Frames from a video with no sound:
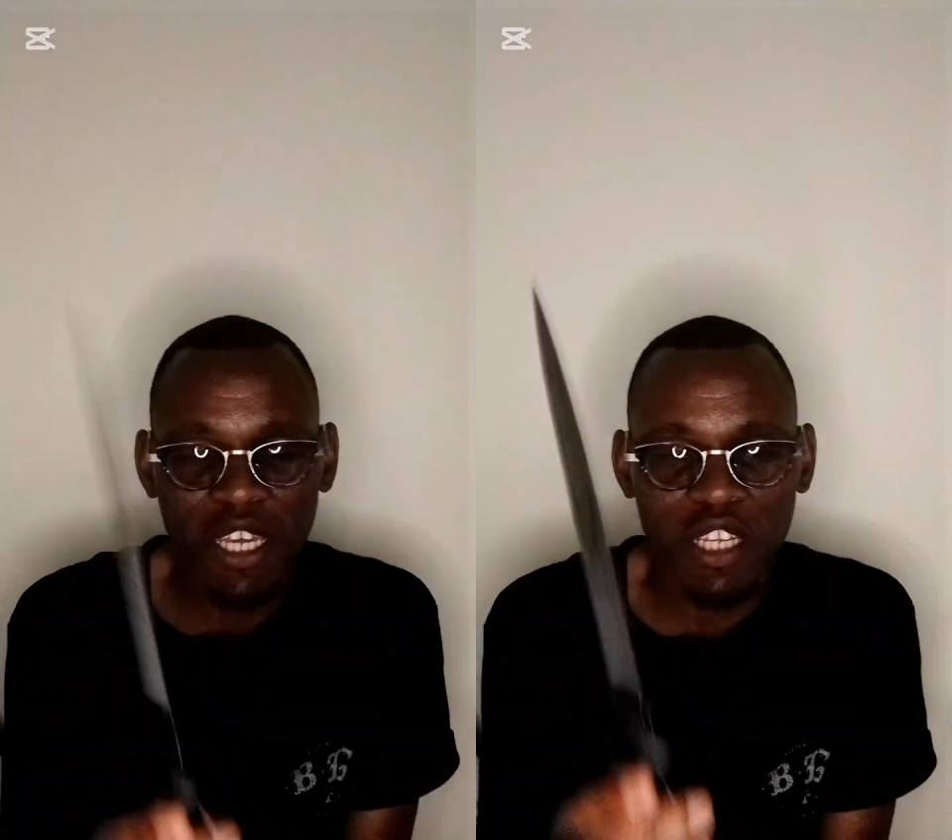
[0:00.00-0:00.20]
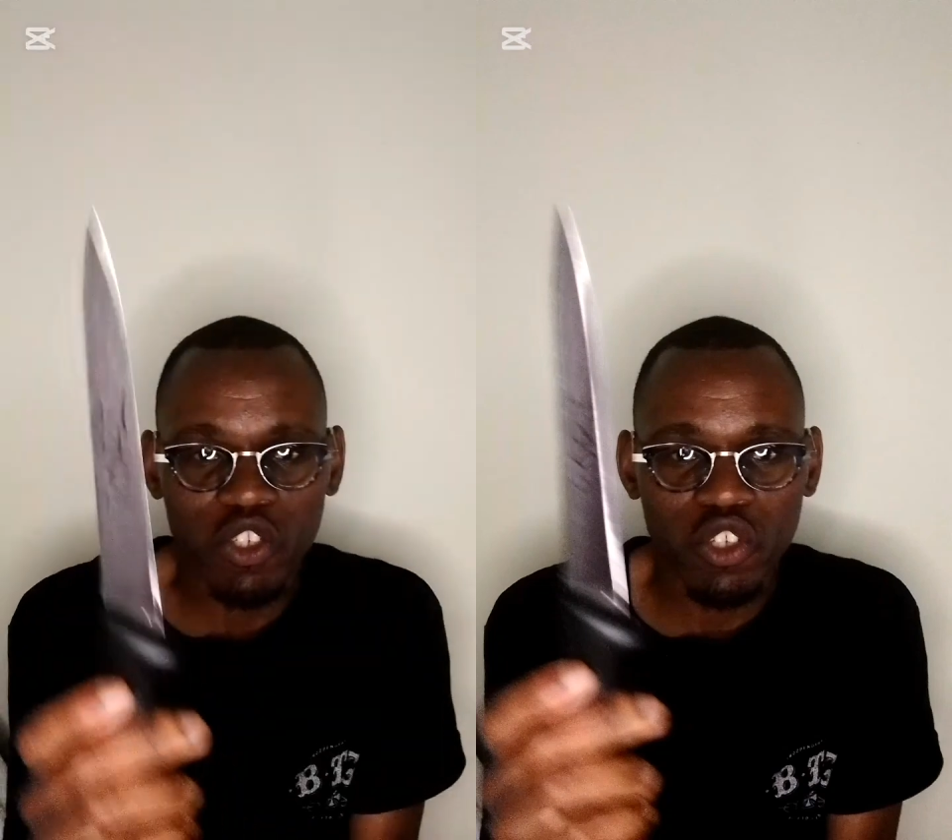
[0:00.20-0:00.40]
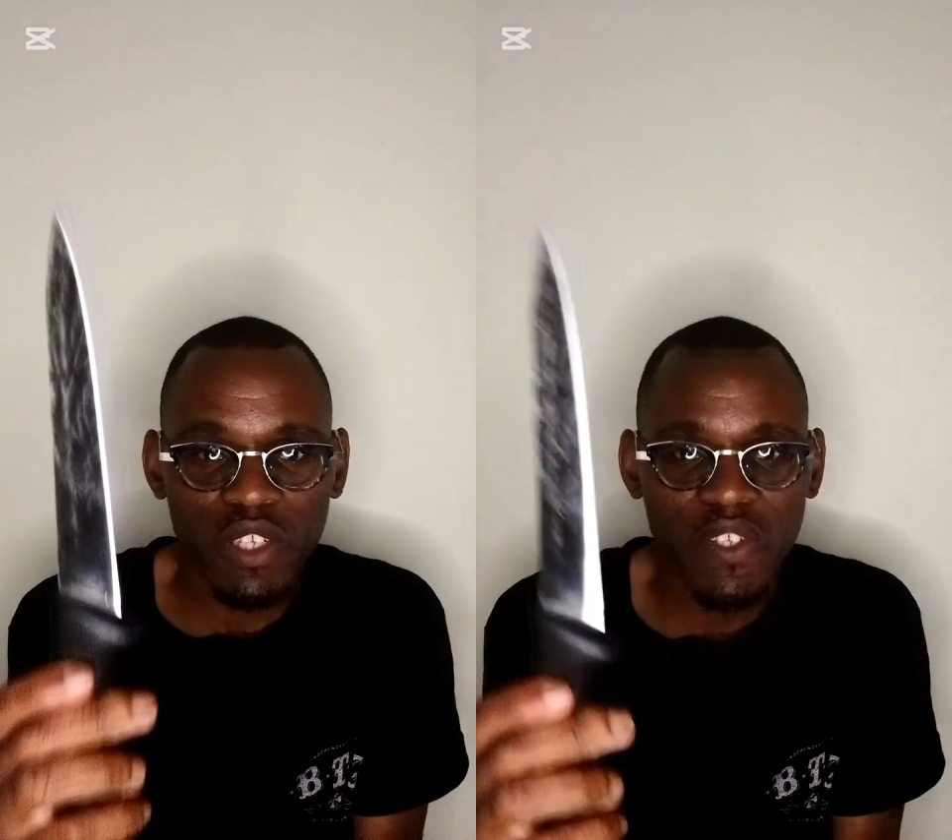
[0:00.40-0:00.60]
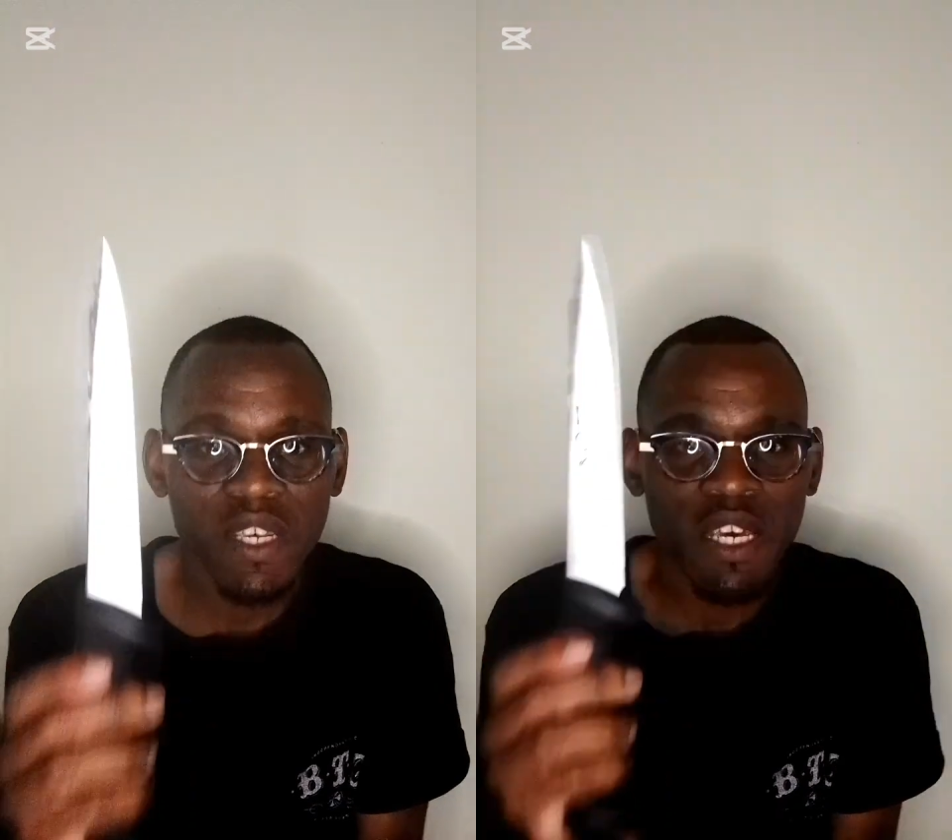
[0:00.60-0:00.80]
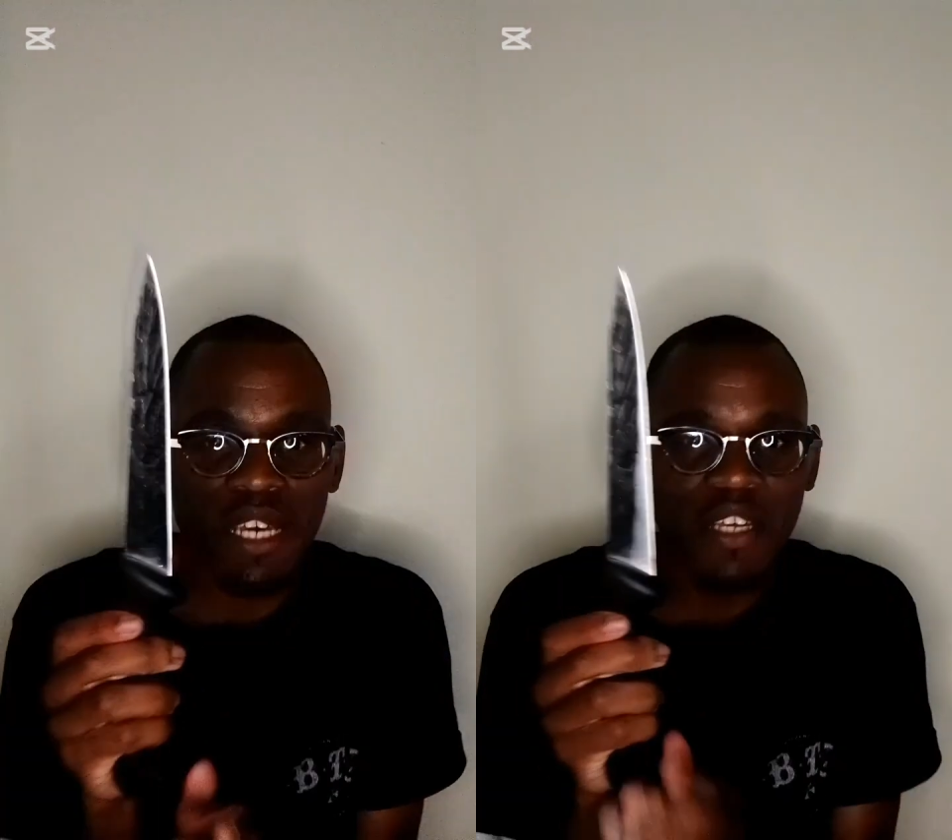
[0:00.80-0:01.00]
end. So
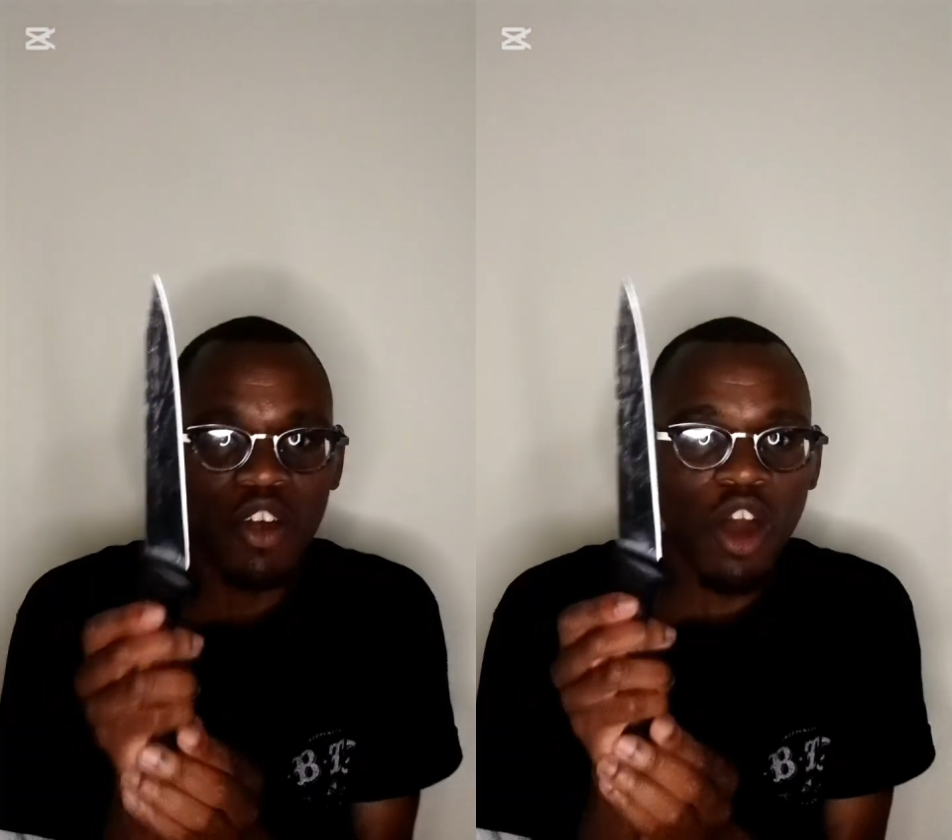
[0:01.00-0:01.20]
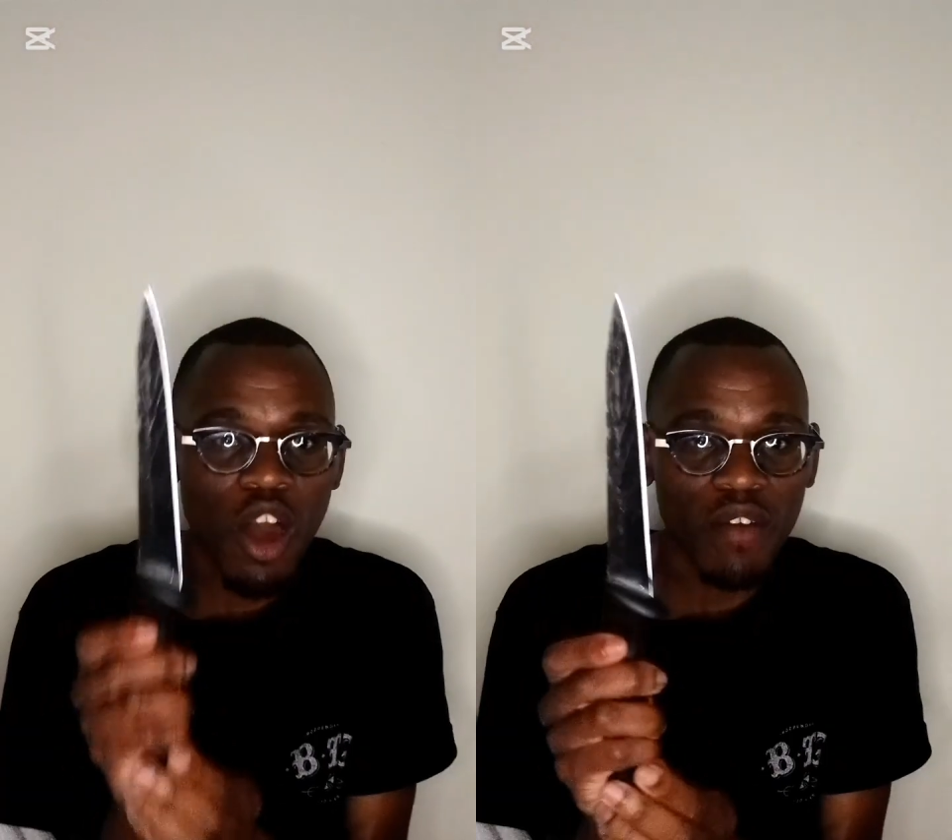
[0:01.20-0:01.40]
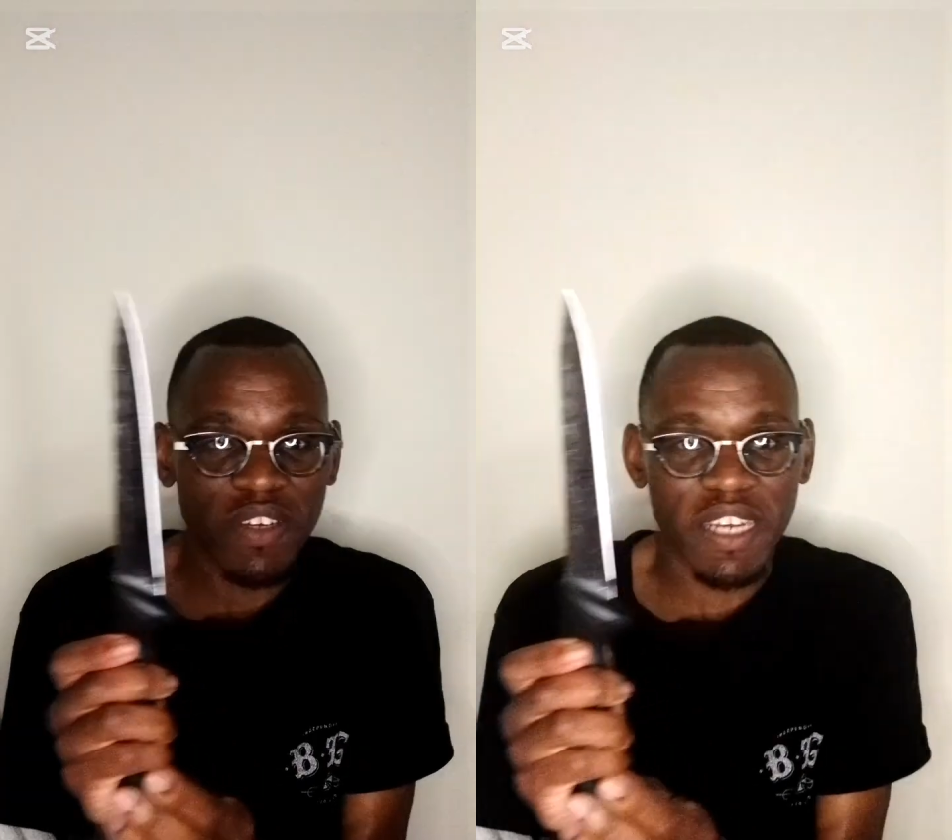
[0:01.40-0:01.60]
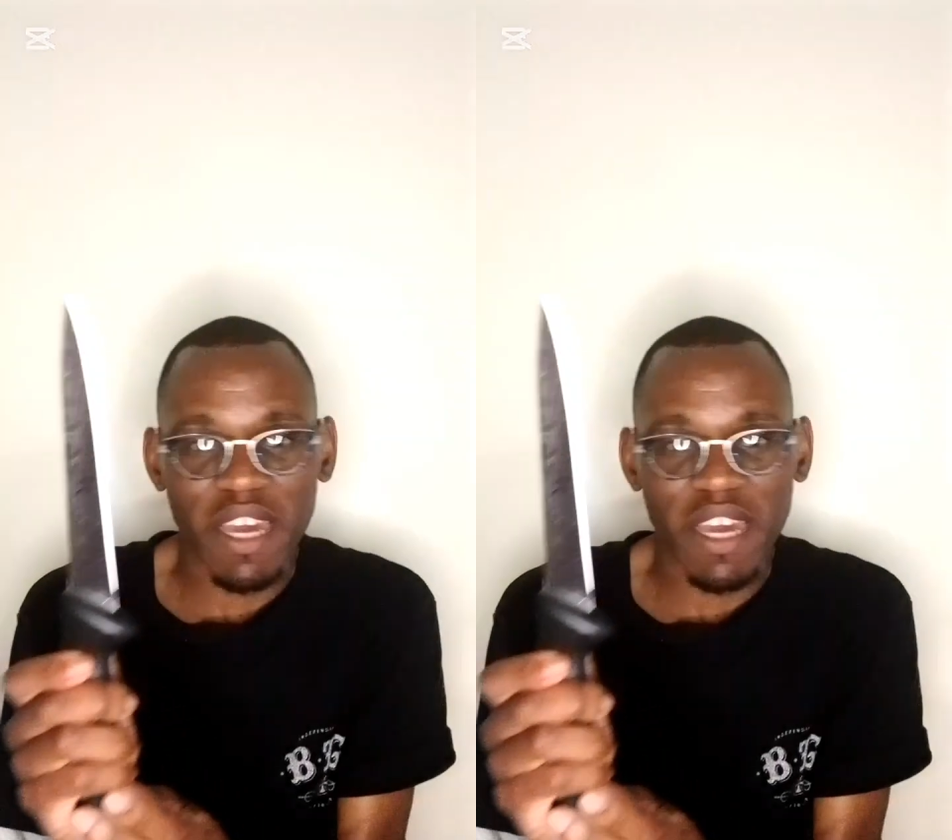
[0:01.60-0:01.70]
this carving